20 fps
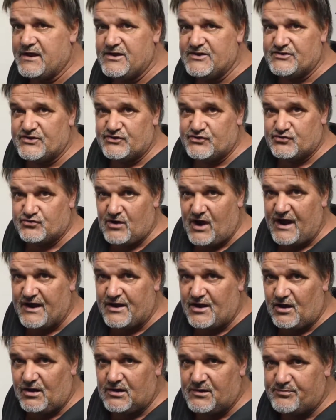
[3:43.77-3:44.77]
is a
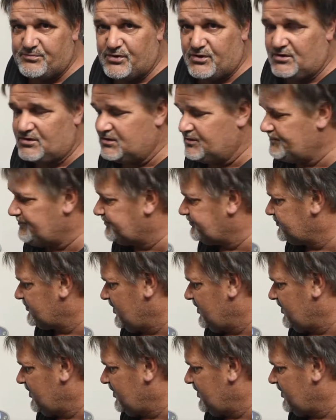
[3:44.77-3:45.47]
tri-color pearl,